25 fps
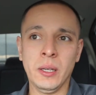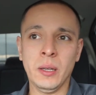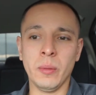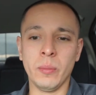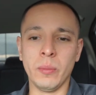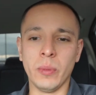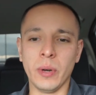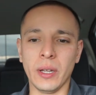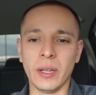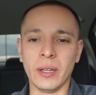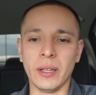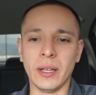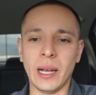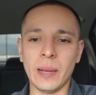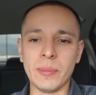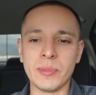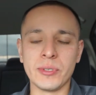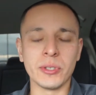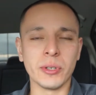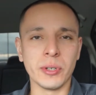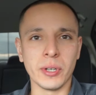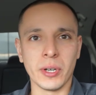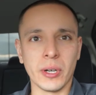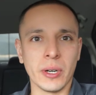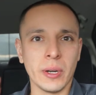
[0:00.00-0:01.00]
But I'm
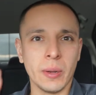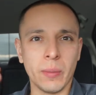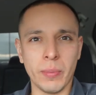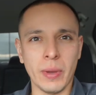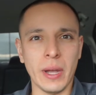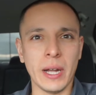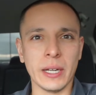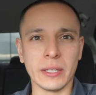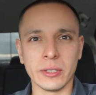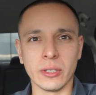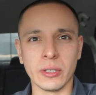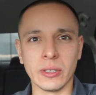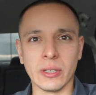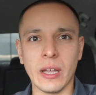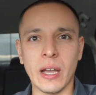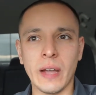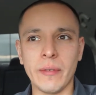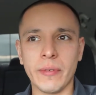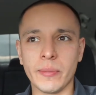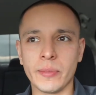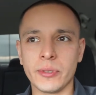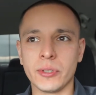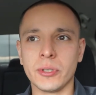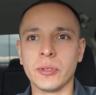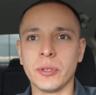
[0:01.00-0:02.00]
still here to impact your life.
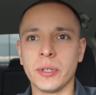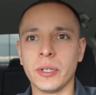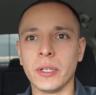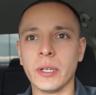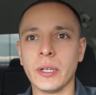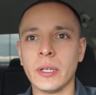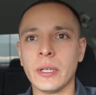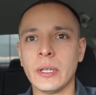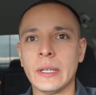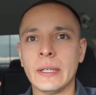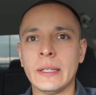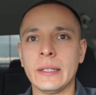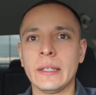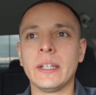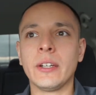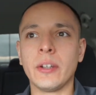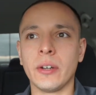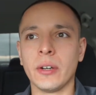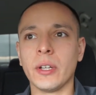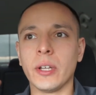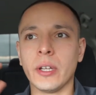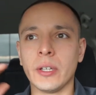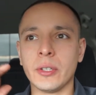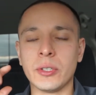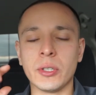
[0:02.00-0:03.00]
I'm still here
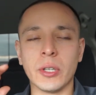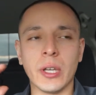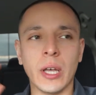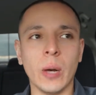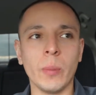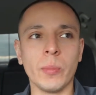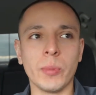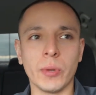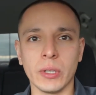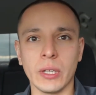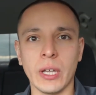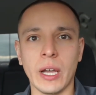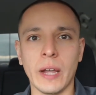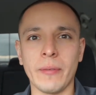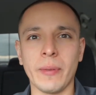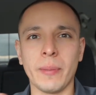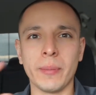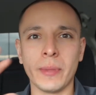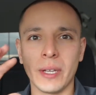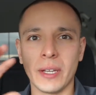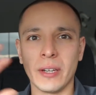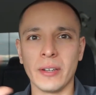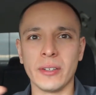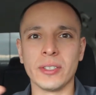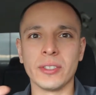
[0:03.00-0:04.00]
to help your life. I'm
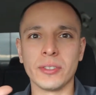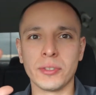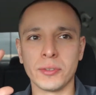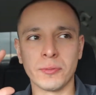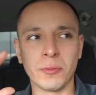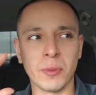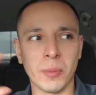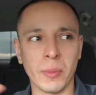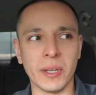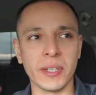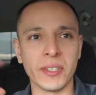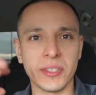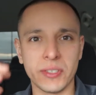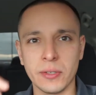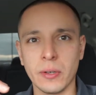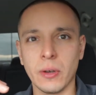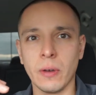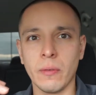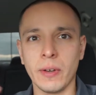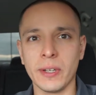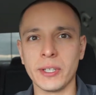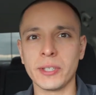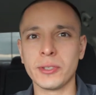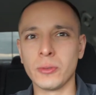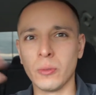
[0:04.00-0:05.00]
not here just for
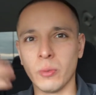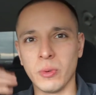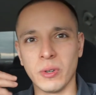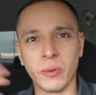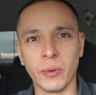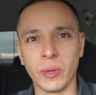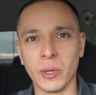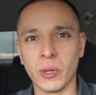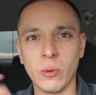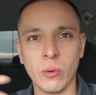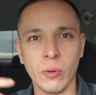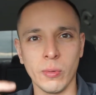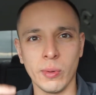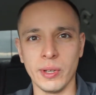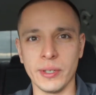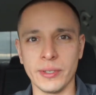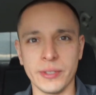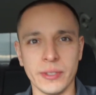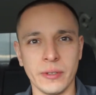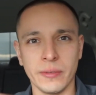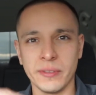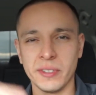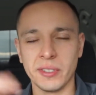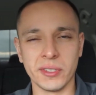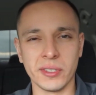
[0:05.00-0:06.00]
myself. I just don't want to record
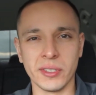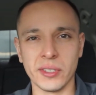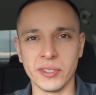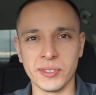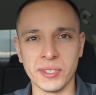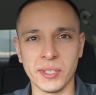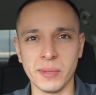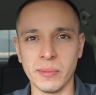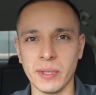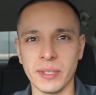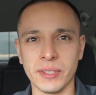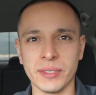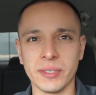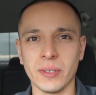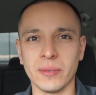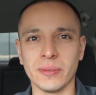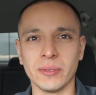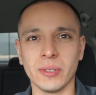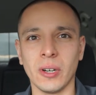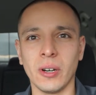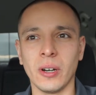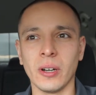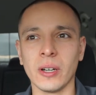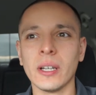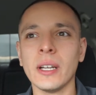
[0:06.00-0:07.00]
myself just to see myself
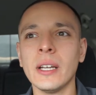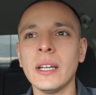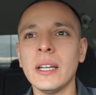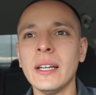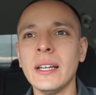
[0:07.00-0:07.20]
talk.